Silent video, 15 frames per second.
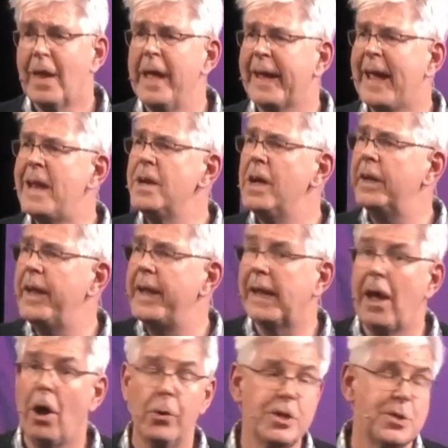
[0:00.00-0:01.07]
Again, an
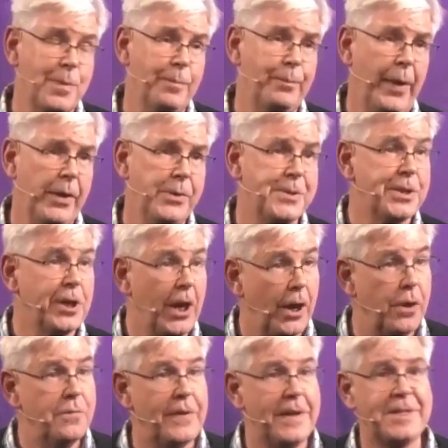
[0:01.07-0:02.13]
encouragement
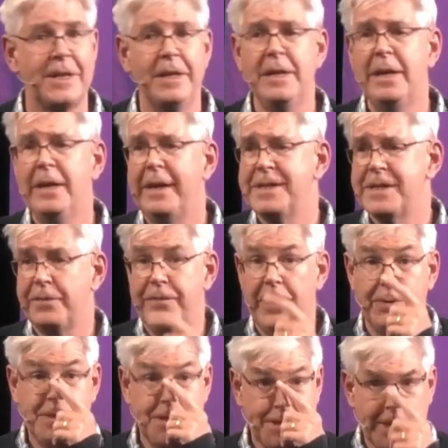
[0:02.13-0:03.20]
post-COVID is I've
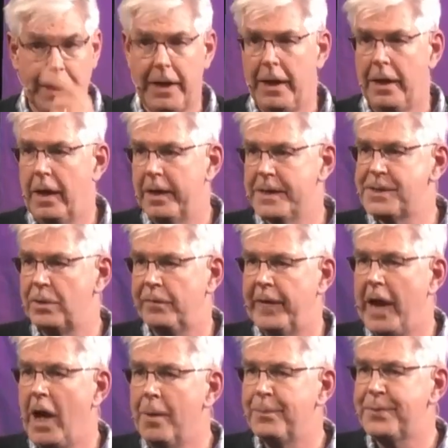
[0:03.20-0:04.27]
noticed a sort of an
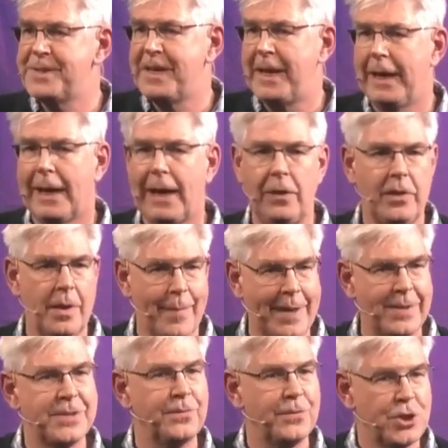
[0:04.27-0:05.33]
uptick in the
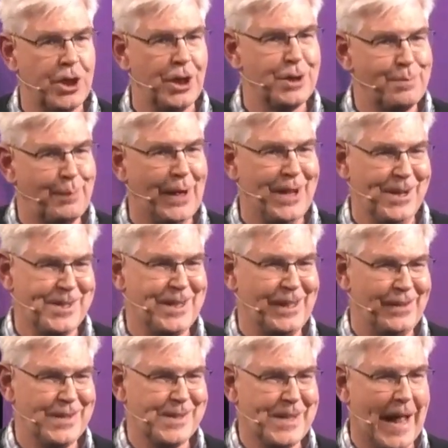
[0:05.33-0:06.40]
amount of church
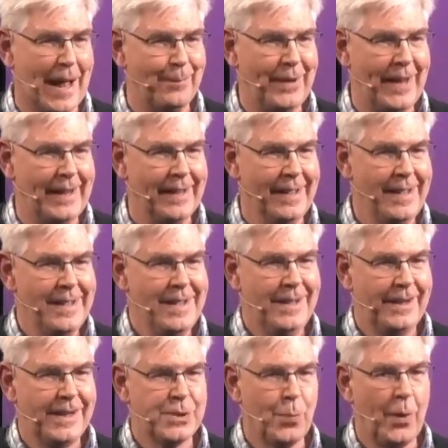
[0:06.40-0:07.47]
planting that's happening.
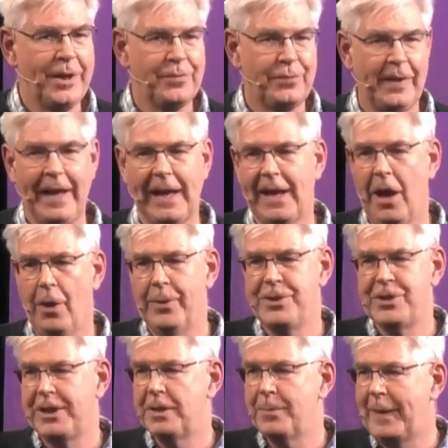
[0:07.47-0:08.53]
And it's wonderfully
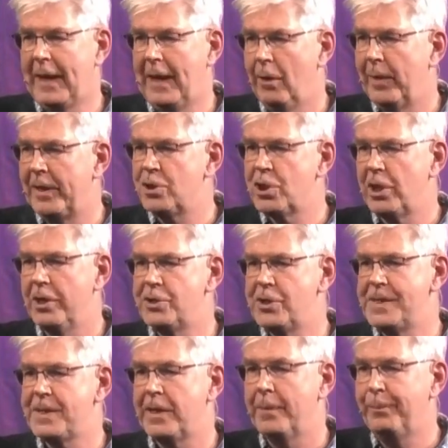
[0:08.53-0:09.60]
encouraging to be hearing
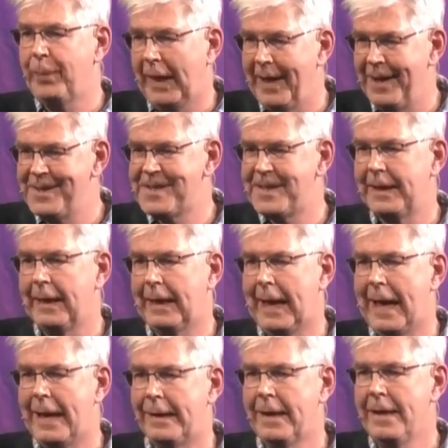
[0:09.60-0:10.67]
churches that are planting
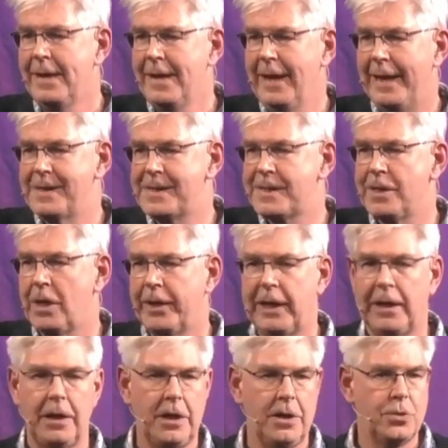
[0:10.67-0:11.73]
again and
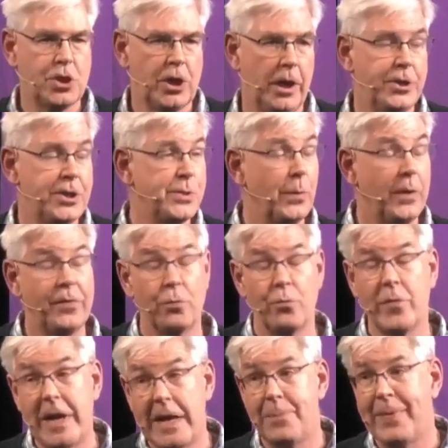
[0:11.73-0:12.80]
starting new churches. One of the
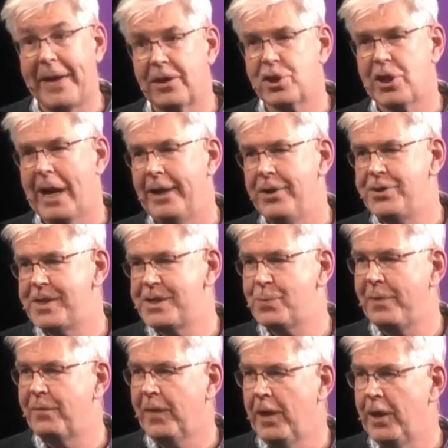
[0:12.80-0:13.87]
really big challenges
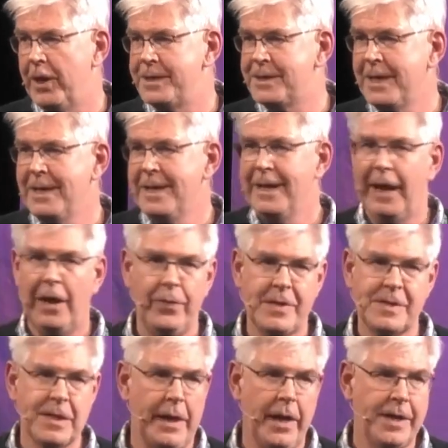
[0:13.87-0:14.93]
we've heard in
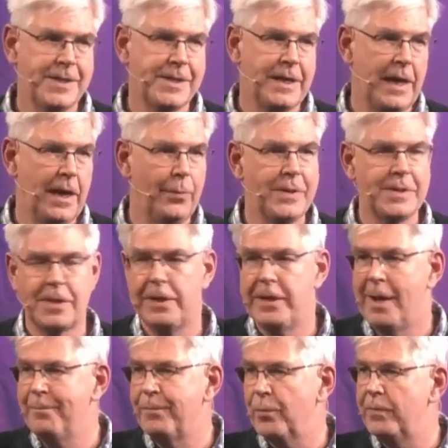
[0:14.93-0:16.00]
this last year is the
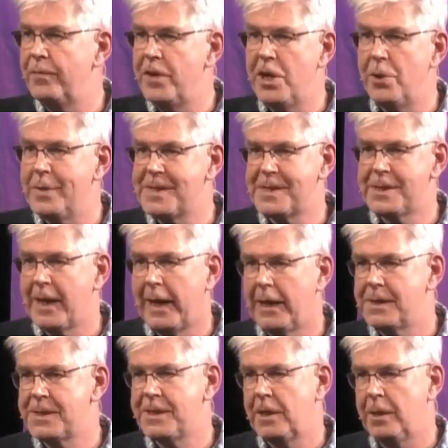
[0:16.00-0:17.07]
number of new
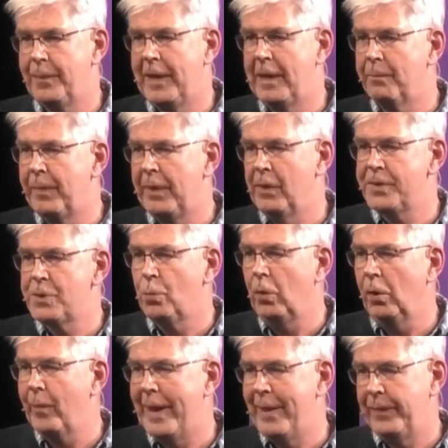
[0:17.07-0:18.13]
estates that are being built
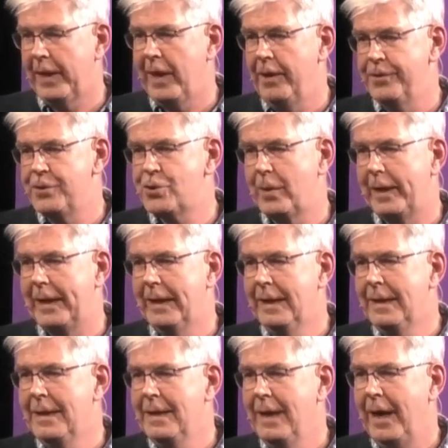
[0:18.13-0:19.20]
all around the country
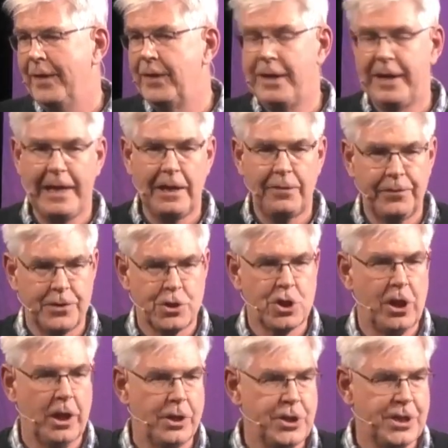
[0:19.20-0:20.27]
and the need for
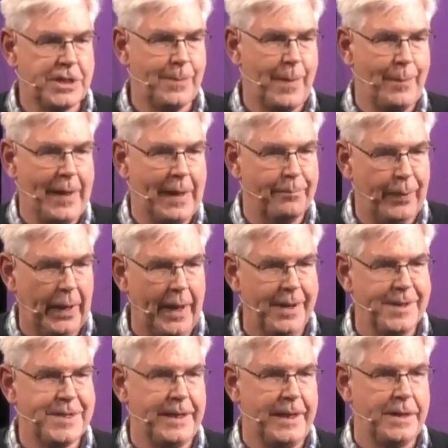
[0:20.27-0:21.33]
churches to be being
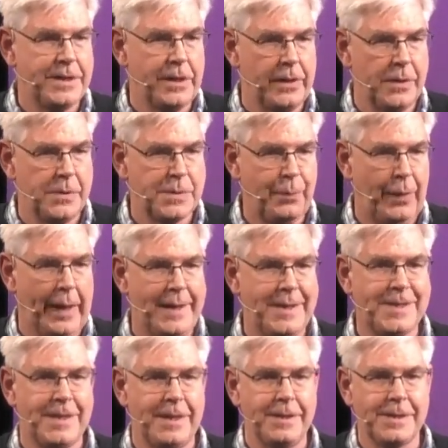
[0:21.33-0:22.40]
planted into those
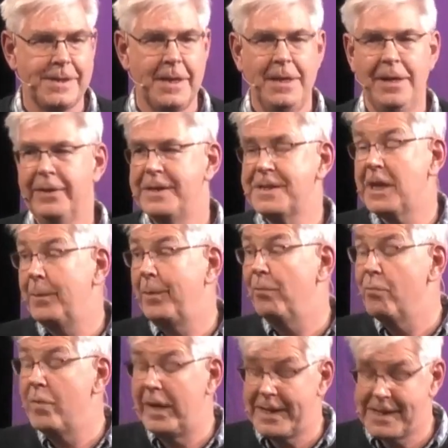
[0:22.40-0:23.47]
places. That's going to be
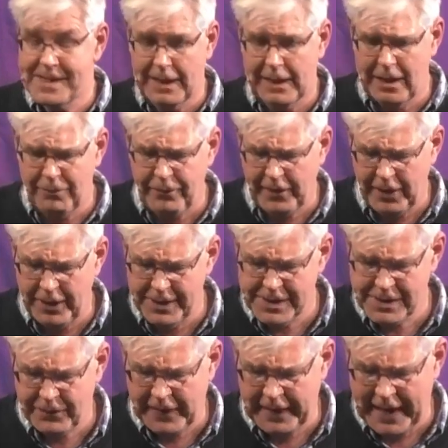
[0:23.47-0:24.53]
really significant
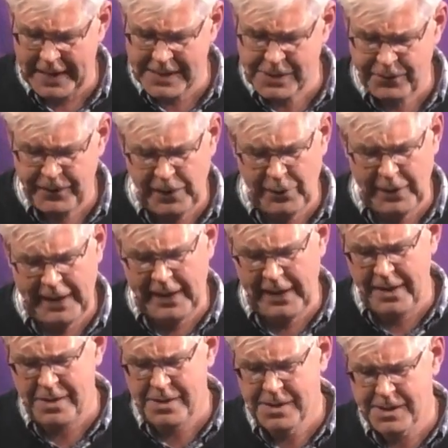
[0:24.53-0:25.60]
for the next few
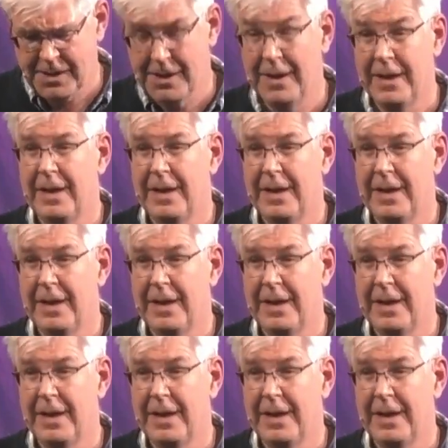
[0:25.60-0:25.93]
years.